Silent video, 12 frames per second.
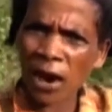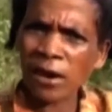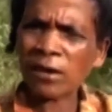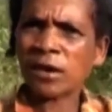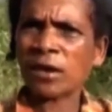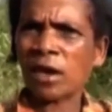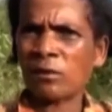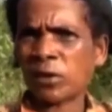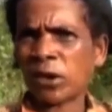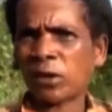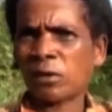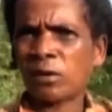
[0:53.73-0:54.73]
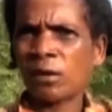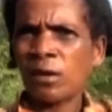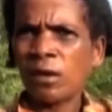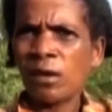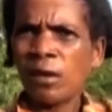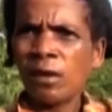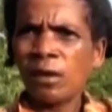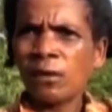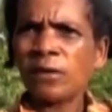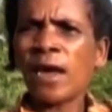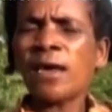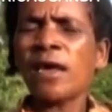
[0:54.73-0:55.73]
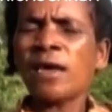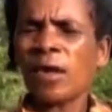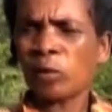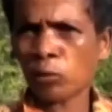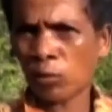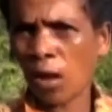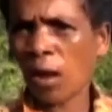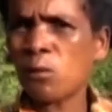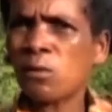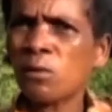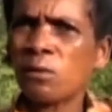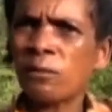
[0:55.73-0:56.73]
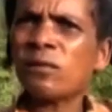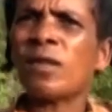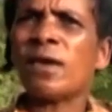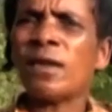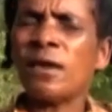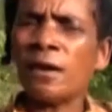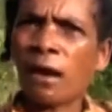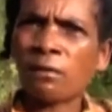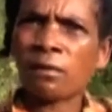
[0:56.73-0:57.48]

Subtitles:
Chinoso, which temporarily intensified to a tropical cyclone